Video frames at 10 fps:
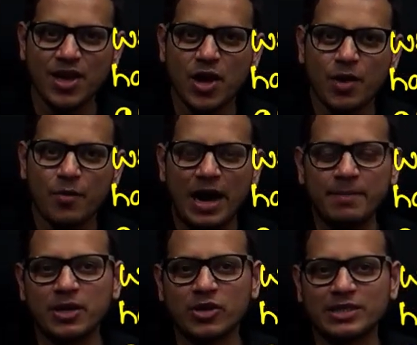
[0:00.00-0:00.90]
Why?
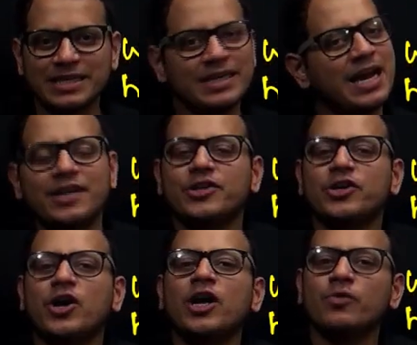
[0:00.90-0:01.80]
Because India had
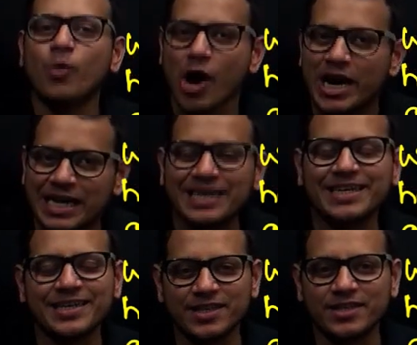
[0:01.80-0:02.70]
not violated
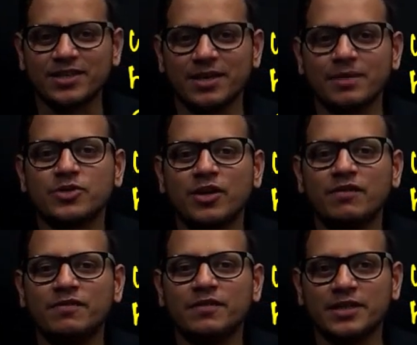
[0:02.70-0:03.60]
the terms of treaty.